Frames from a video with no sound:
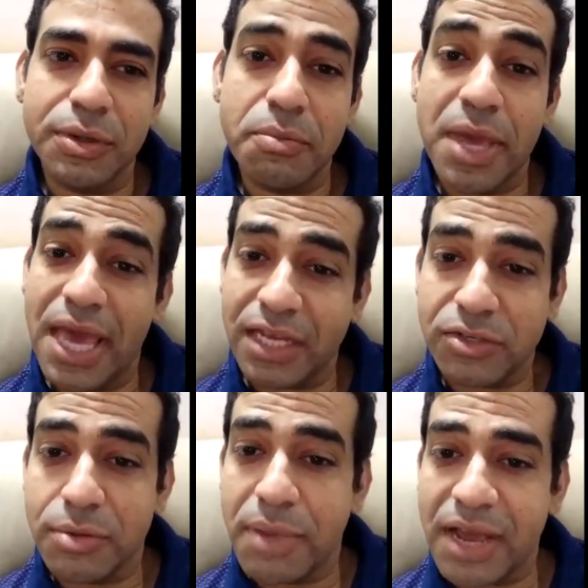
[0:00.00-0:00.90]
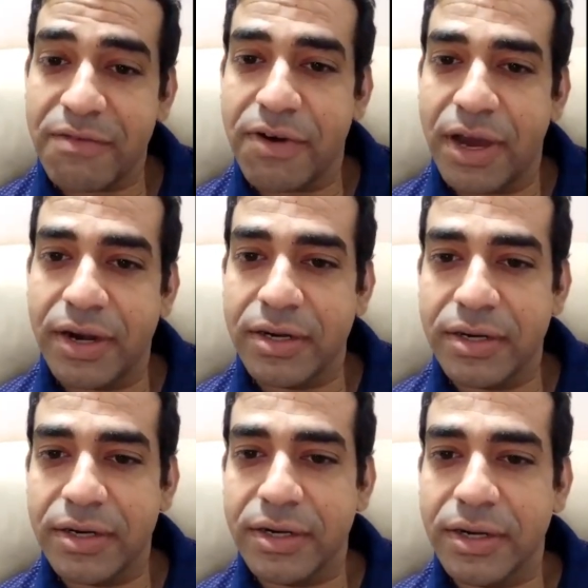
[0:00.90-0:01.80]
may actually backfire
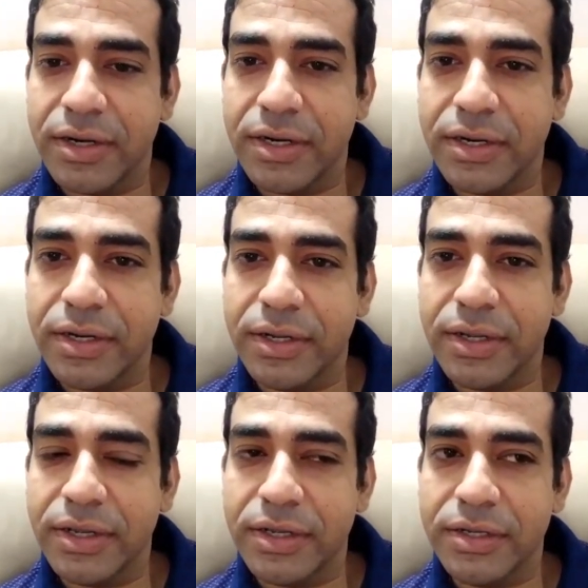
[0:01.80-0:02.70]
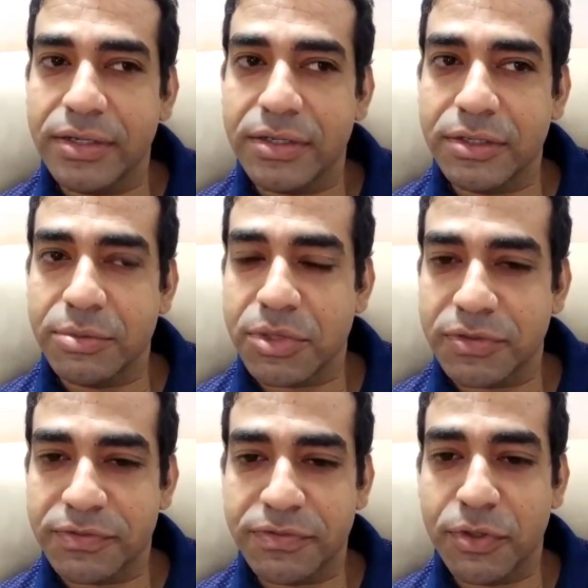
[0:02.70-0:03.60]
in terms
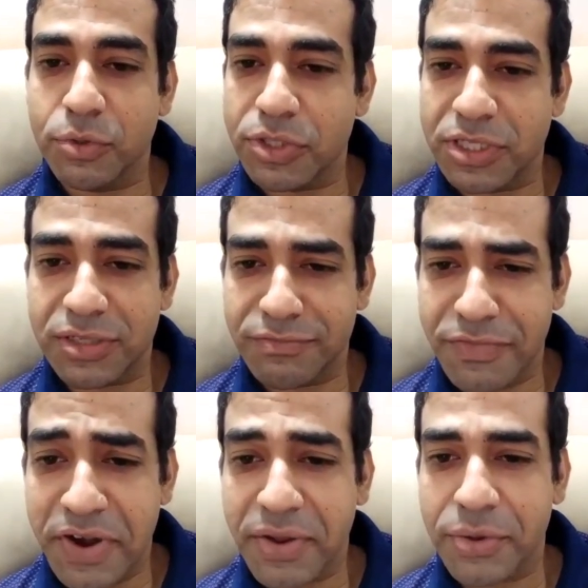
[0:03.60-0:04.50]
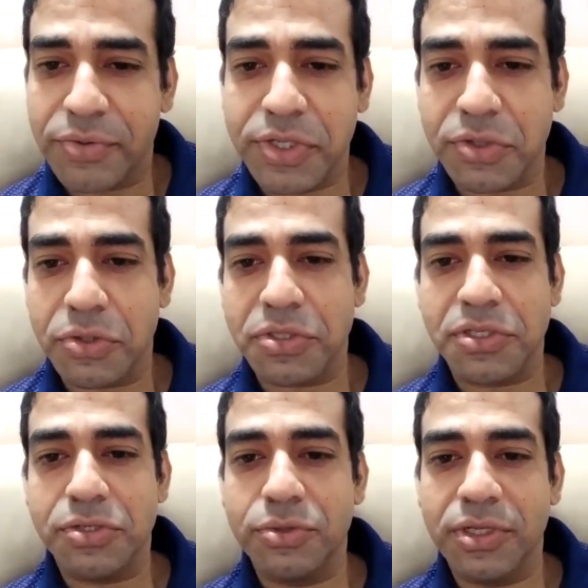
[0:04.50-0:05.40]
of losing some very good
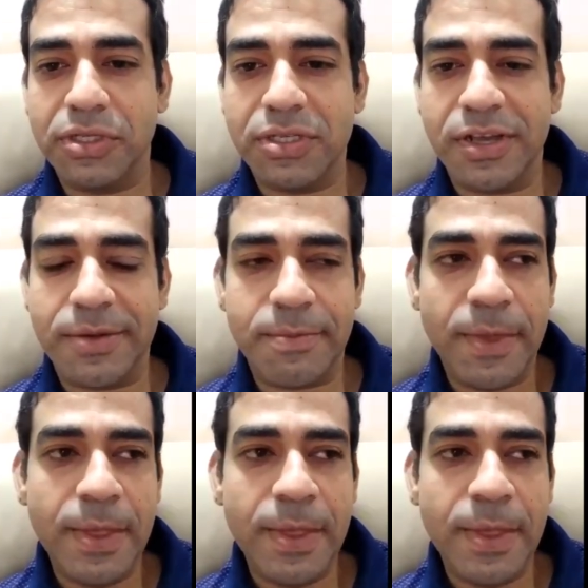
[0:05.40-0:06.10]
resources during this time.